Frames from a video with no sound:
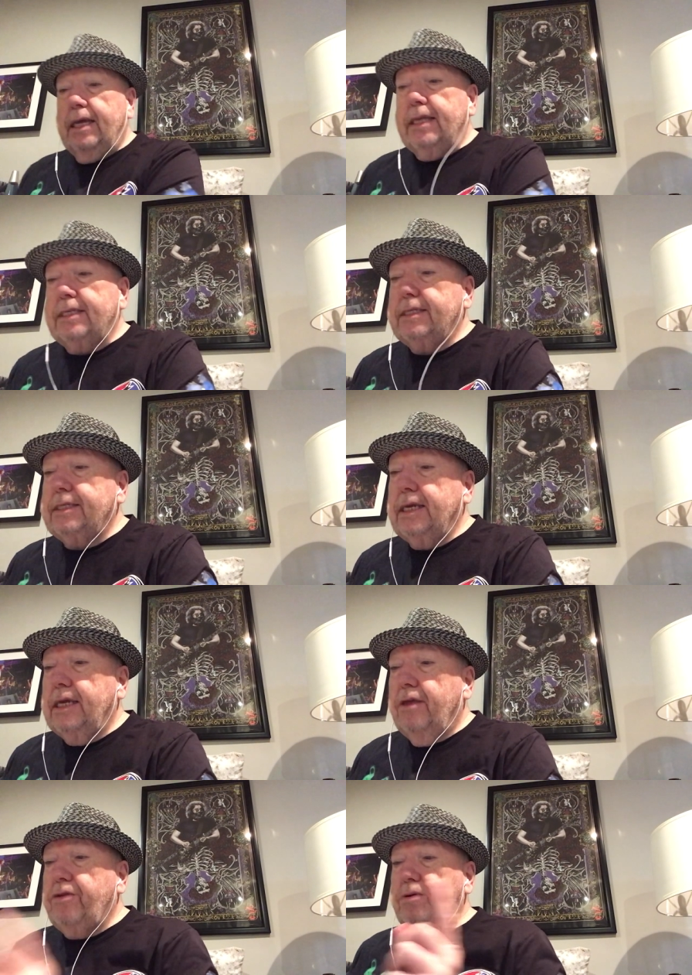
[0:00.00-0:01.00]
It's
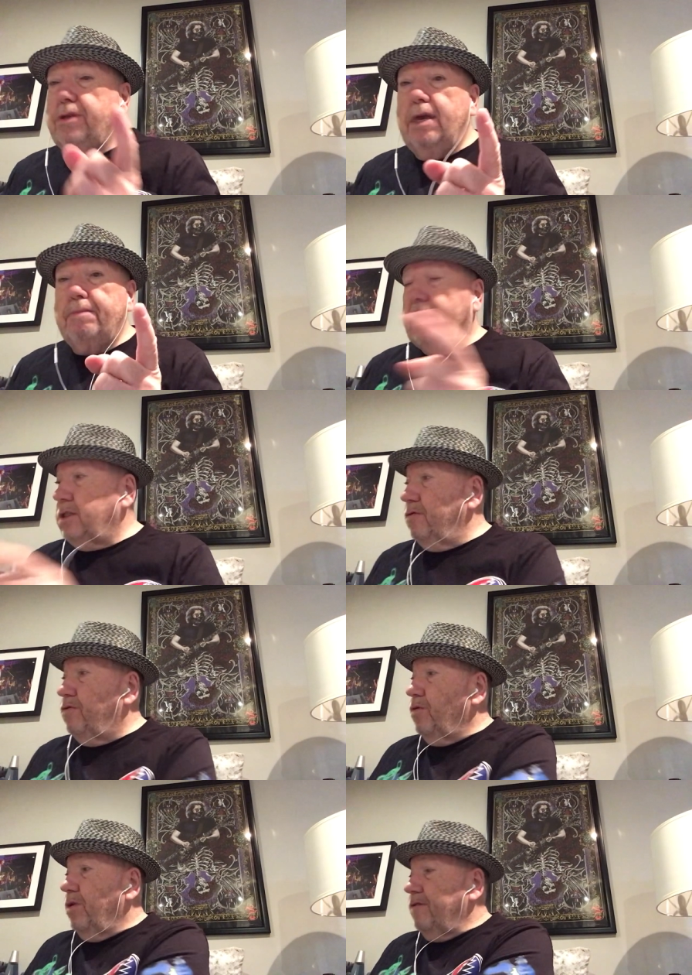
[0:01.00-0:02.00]
13 minutes and
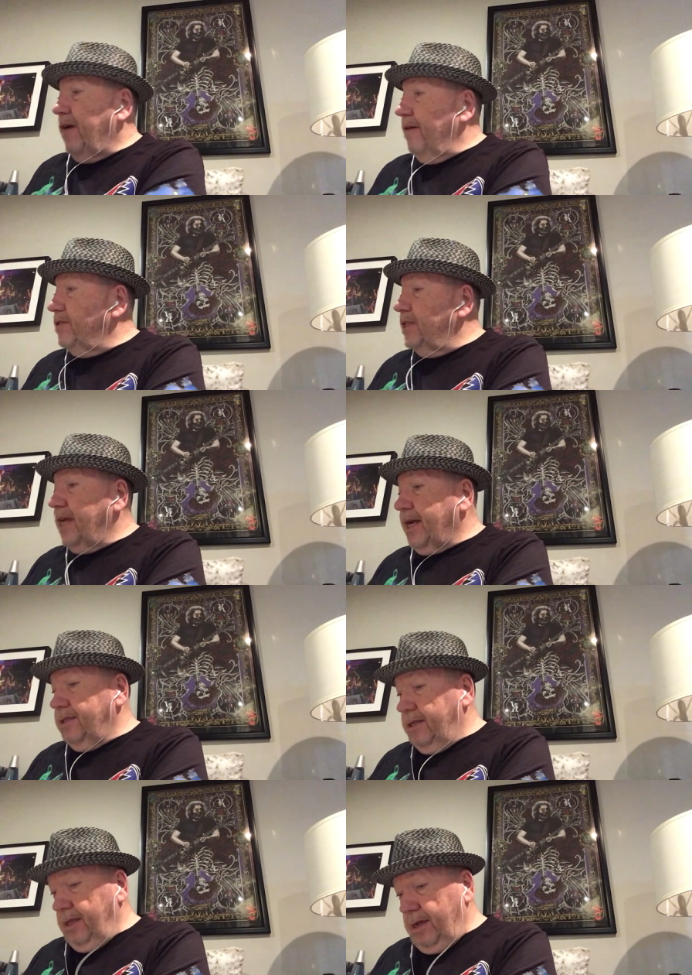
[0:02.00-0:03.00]
45
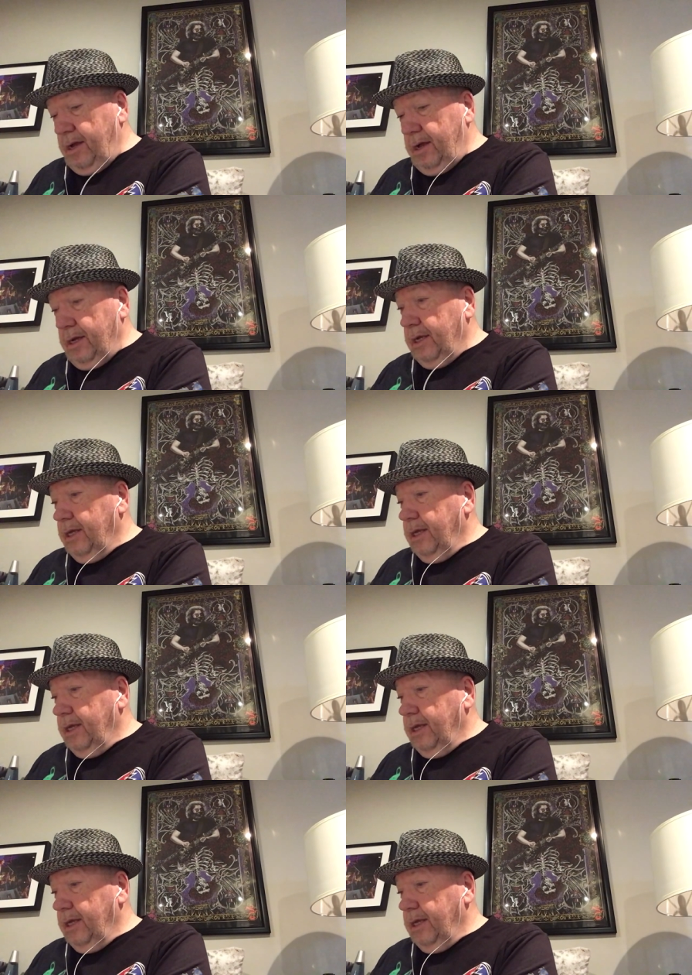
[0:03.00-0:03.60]
seconds long.